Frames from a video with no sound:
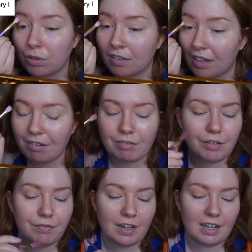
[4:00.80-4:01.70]
as Henry
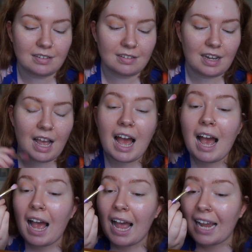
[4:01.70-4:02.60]
I.
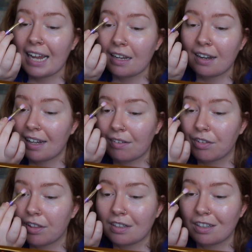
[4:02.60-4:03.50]
In
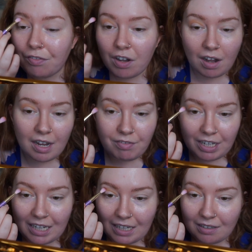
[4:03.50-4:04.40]
1135
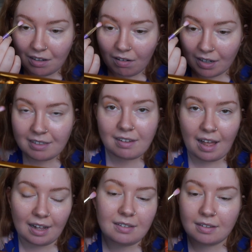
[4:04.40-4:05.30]
he dies,
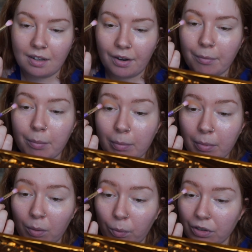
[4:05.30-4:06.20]
as you know
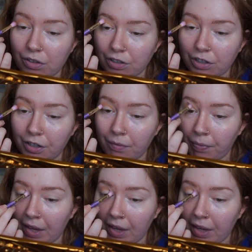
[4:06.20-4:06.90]
people are wont to do,